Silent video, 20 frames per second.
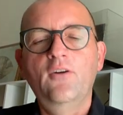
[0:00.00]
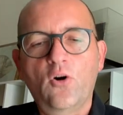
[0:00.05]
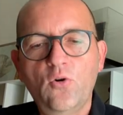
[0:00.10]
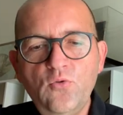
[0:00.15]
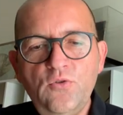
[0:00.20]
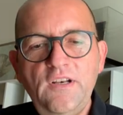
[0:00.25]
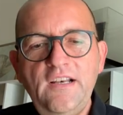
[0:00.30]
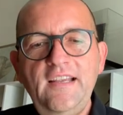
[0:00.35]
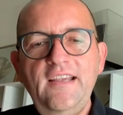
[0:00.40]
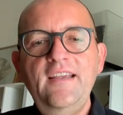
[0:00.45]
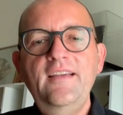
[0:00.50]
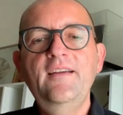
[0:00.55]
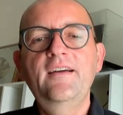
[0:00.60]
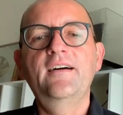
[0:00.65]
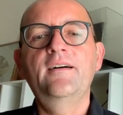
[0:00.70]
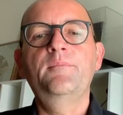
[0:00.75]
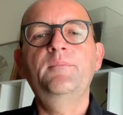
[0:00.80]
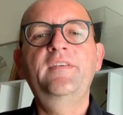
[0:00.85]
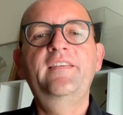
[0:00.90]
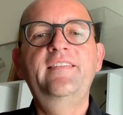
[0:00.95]
only
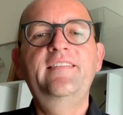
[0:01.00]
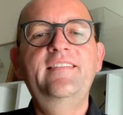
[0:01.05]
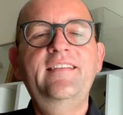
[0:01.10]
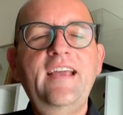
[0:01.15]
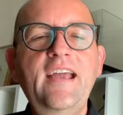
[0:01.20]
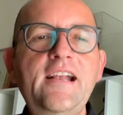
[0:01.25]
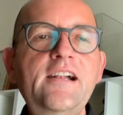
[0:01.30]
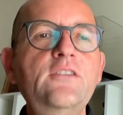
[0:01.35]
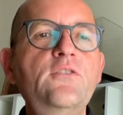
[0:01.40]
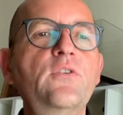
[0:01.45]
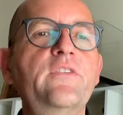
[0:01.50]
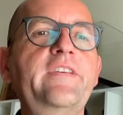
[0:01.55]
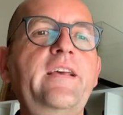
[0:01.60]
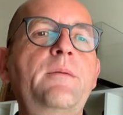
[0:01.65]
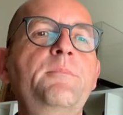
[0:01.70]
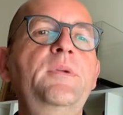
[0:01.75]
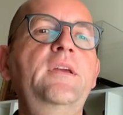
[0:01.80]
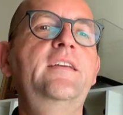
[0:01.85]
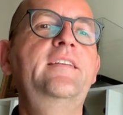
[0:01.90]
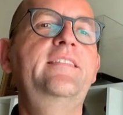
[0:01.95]
scale to
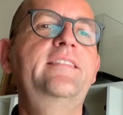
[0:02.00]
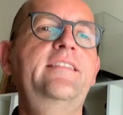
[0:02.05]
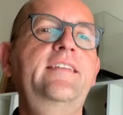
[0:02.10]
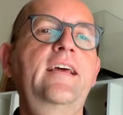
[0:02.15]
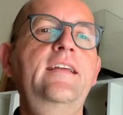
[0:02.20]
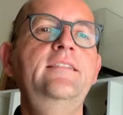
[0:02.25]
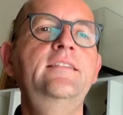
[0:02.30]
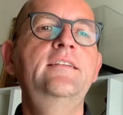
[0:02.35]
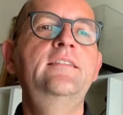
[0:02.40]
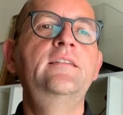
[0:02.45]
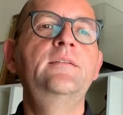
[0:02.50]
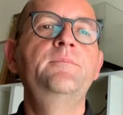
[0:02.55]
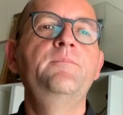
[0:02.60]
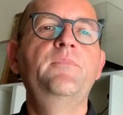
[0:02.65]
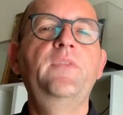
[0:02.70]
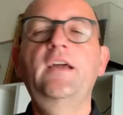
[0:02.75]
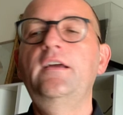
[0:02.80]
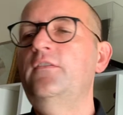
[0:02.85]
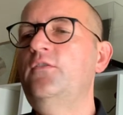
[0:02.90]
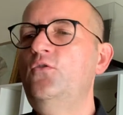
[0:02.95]
some extent.
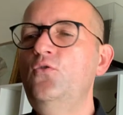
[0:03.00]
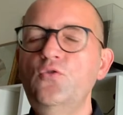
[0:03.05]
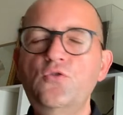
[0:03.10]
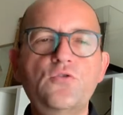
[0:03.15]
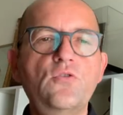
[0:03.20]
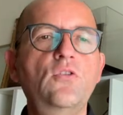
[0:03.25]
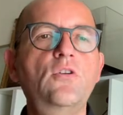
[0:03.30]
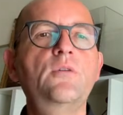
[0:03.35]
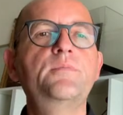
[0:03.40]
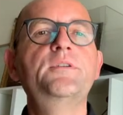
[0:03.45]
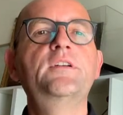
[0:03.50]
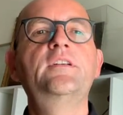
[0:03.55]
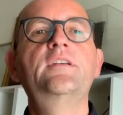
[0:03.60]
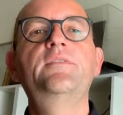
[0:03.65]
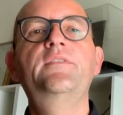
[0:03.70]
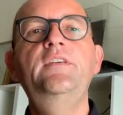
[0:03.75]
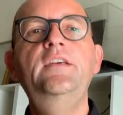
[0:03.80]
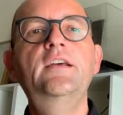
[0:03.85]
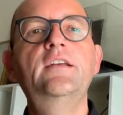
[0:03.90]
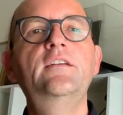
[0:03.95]
There's huge
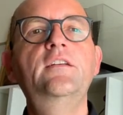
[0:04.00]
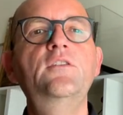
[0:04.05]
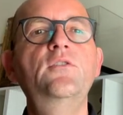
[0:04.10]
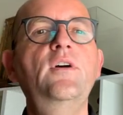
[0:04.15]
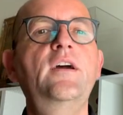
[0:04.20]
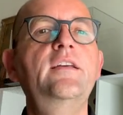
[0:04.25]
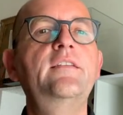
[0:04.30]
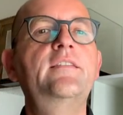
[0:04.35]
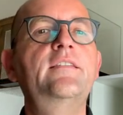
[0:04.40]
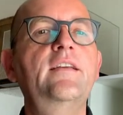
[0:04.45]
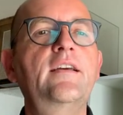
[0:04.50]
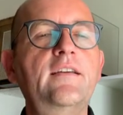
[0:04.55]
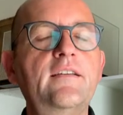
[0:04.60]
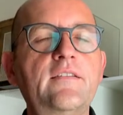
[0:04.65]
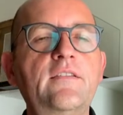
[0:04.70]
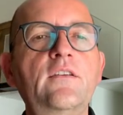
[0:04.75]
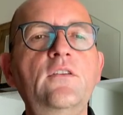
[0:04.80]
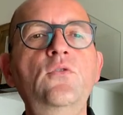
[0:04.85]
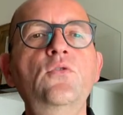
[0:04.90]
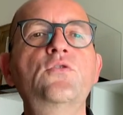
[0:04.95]
cooperatives here in the US,
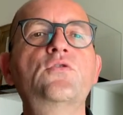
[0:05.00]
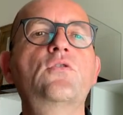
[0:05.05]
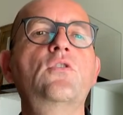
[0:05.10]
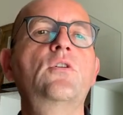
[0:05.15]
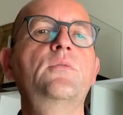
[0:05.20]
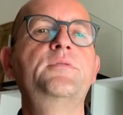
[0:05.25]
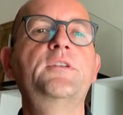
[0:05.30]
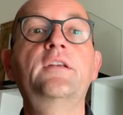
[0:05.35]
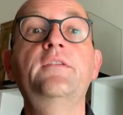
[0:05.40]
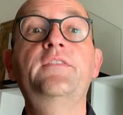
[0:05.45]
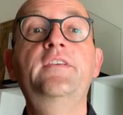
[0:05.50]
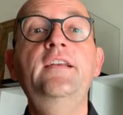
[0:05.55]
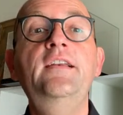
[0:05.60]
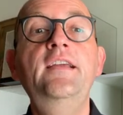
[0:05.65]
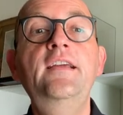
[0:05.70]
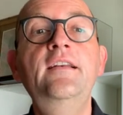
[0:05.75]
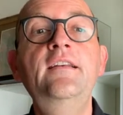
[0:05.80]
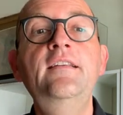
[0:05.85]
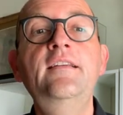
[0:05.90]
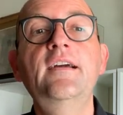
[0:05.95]
there's huge cooperatives in
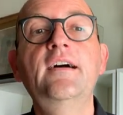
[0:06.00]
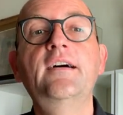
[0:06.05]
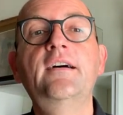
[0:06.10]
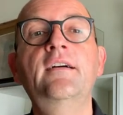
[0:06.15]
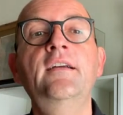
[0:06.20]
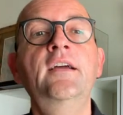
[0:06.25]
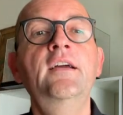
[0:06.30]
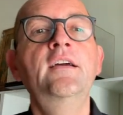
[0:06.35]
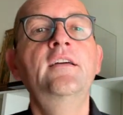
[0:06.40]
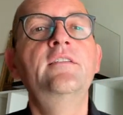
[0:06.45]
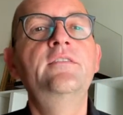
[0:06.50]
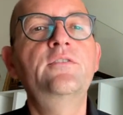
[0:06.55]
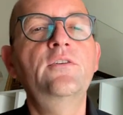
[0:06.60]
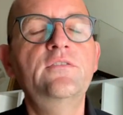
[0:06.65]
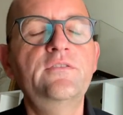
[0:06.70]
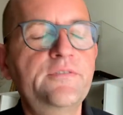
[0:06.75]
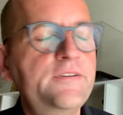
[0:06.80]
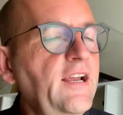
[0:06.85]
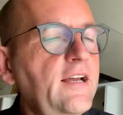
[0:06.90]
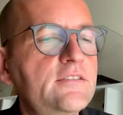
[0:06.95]
India,
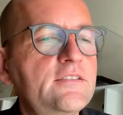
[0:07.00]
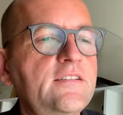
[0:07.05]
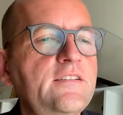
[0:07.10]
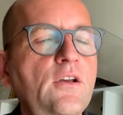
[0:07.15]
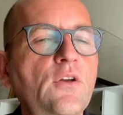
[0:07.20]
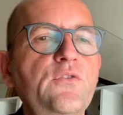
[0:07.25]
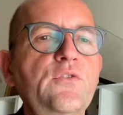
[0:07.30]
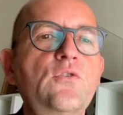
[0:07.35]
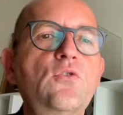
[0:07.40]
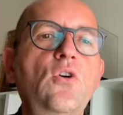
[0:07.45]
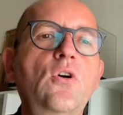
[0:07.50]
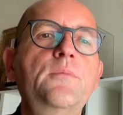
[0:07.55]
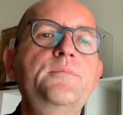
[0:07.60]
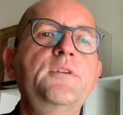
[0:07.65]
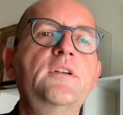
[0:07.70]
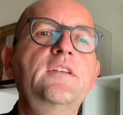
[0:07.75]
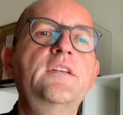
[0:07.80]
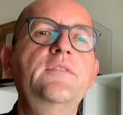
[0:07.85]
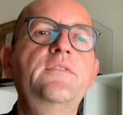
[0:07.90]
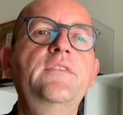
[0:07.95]
300,000
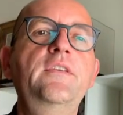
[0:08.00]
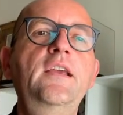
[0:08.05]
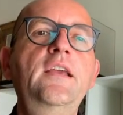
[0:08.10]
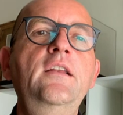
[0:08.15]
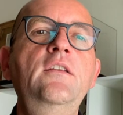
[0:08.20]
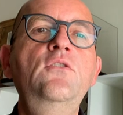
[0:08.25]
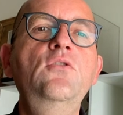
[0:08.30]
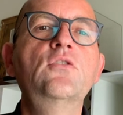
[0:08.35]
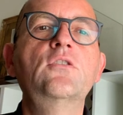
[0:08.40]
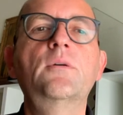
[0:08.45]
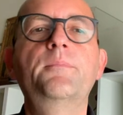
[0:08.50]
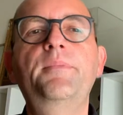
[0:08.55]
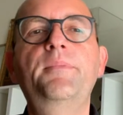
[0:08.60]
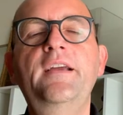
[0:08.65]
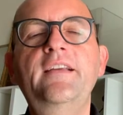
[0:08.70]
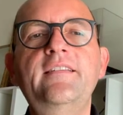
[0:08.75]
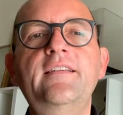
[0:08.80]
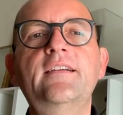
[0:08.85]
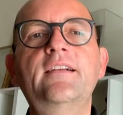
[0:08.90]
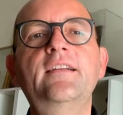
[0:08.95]
cooperatives in Europe,
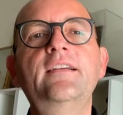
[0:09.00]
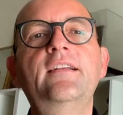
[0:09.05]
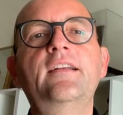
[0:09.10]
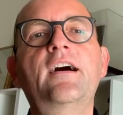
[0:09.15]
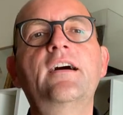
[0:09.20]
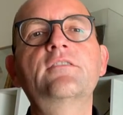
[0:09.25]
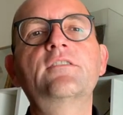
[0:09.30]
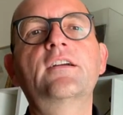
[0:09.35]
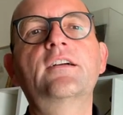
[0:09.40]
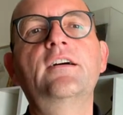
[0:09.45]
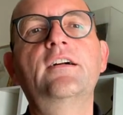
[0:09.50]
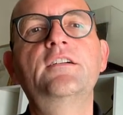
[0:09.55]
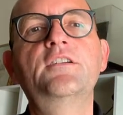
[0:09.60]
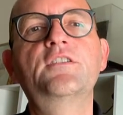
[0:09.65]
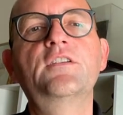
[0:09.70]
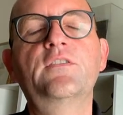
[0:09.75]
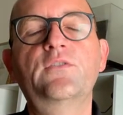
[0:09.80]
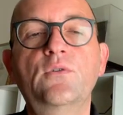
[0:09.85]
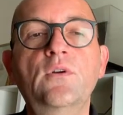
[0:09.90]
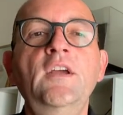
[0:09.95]
basically in
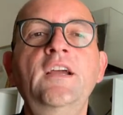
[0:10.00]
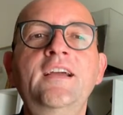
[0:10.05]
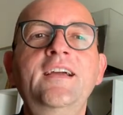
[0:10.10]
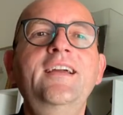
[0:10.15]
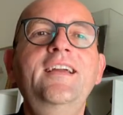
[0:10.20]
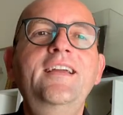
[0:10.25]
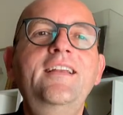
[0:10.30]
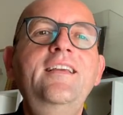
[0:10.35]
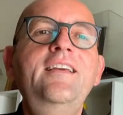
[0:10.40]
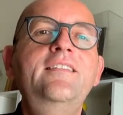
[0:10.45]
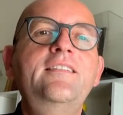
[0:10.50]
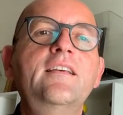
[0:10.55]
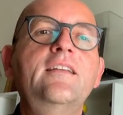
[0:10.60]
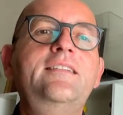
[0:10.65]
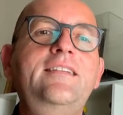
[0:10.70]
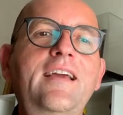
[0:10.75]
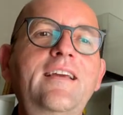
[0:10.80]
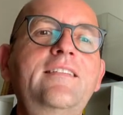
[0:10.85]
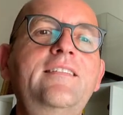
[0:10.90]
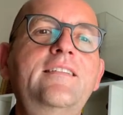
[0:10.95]
agriculture. So it is a
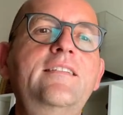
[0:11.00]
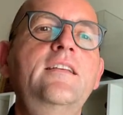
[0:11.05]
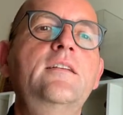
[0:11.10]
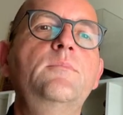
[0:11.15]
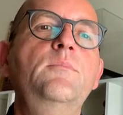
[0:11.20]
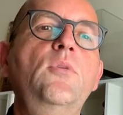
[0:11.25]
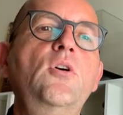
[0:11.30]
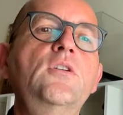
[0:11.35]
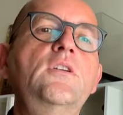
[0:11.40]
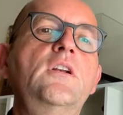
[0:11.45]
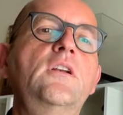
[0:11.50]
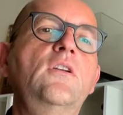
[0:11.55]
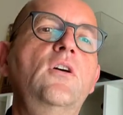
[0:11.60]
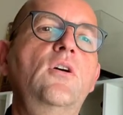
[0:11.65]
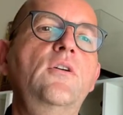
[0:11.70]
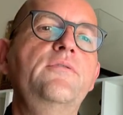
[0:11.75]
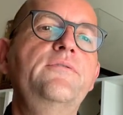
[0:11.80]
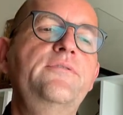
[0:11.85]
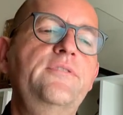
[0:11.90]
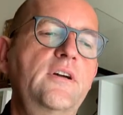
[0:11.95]
tested model
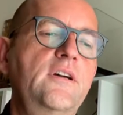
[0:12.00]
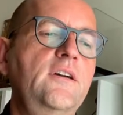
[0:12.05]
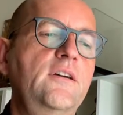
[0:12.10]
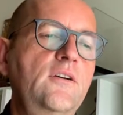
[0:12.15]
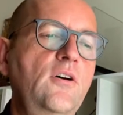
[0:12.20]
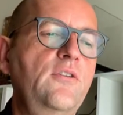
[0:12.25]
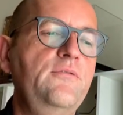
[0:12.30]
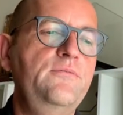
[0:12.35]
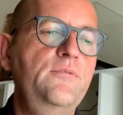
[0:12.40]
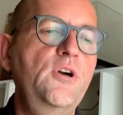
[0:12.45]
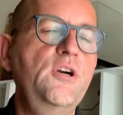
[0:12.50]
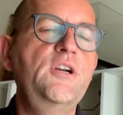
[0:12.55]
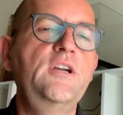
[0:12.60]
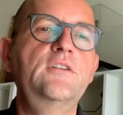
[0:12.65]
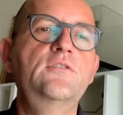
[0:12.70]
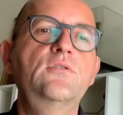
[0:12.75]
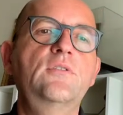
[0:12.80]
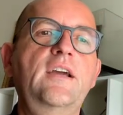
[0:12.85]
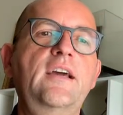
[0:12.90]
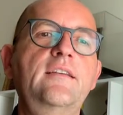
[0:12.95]
of
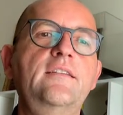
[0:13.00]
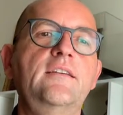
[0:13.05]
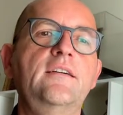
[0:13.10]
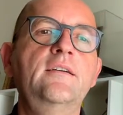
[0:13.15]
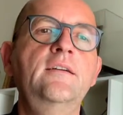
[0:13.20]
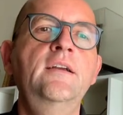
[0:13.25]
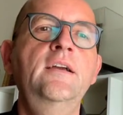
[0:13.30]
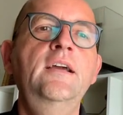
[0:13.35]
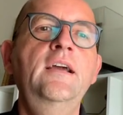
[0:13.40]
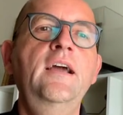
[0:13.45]
working together,